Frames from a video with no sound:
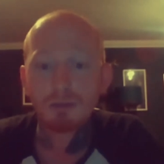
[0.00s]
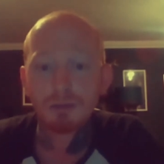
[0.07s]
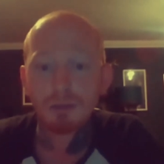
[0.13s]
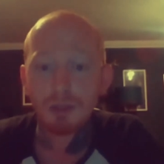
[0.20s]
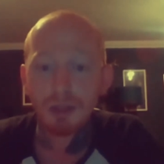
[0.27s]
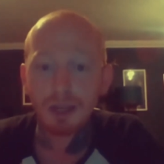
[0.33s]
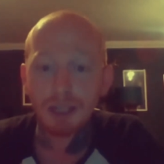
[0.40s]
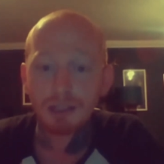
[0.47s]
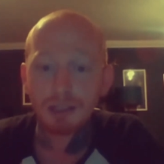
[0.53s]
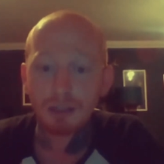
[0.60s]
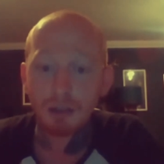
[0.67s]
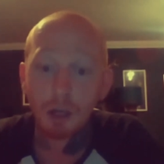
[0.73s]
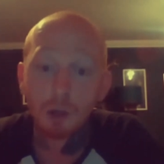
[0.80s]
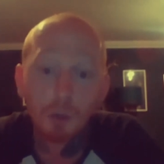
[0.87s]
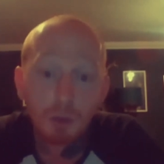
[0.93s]
Like
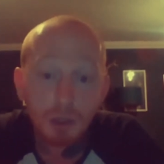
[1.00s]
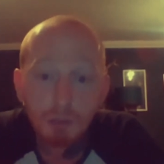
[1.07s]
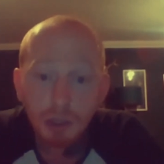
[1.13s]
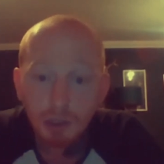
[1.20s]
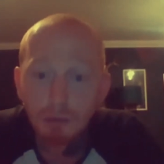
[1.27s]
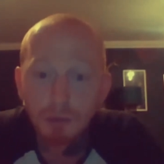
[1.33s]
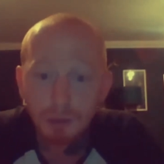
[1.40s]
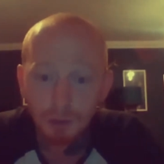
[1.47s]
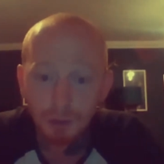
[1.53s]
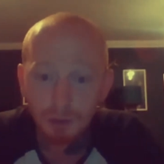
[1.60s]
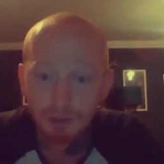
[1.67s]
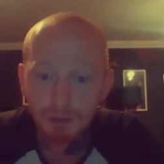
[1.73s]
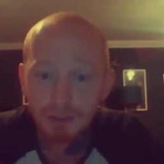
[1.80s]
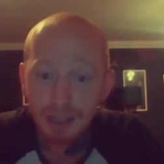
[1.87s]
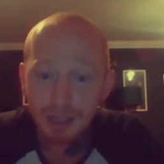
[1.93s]
I call him my
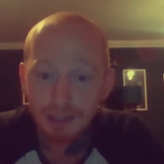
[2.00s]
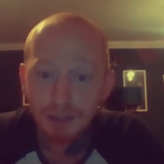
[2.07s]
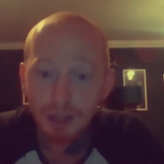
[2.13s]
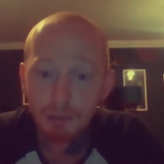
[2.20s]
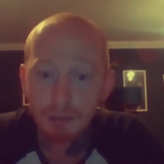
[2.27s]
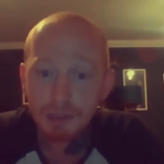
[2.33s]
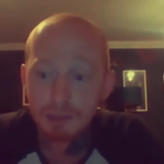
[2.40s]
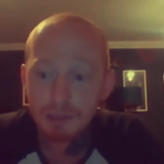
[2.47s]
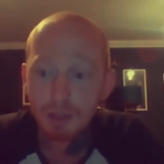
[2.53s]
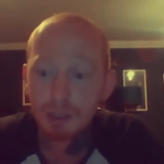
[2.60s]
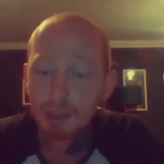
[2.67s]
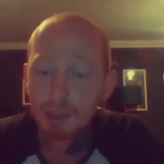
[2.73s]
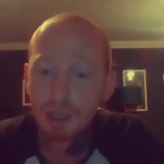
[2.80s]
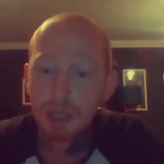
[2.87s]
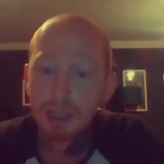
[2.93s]
unicorn, and like because I'm
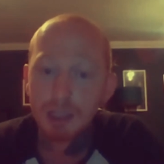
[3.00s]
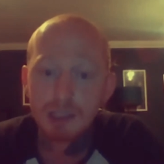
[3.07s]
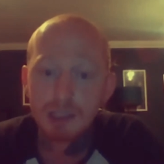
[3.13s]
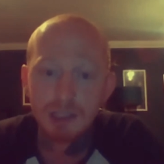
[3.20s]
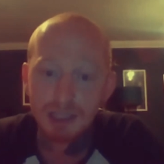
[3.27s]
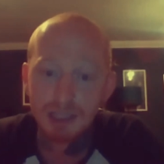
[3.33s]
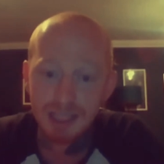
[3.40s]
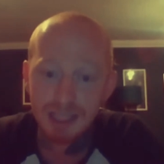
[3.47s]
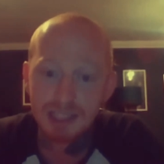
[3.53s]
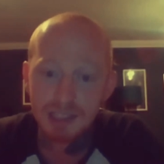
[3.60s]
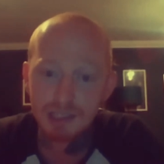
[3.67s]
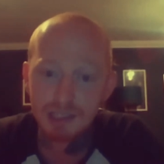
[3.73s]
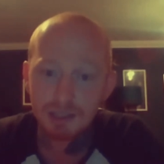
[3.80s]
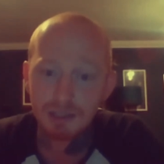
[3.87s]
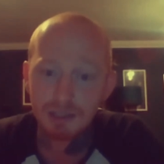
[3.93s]
like, he doesn't
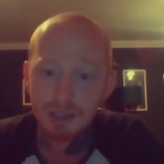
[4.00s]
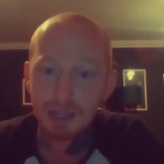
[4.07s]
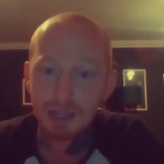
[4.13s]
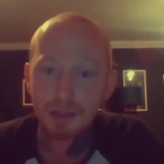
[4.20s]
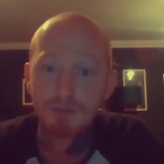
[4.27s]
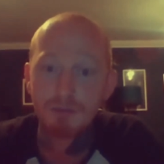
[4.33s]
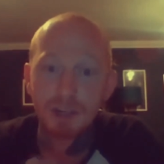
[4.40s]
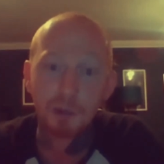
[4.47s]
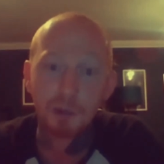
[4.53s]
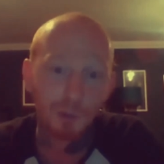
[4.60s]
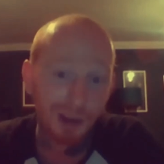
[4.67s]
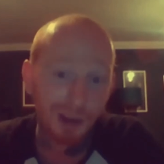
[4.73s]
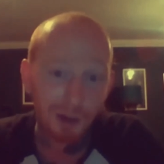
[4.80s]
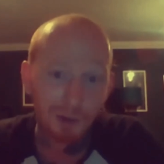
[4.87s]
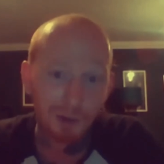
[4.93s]
exist in the real
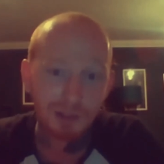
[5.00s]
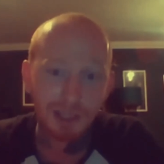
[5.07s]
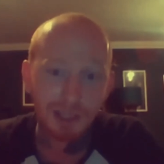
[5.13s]
world.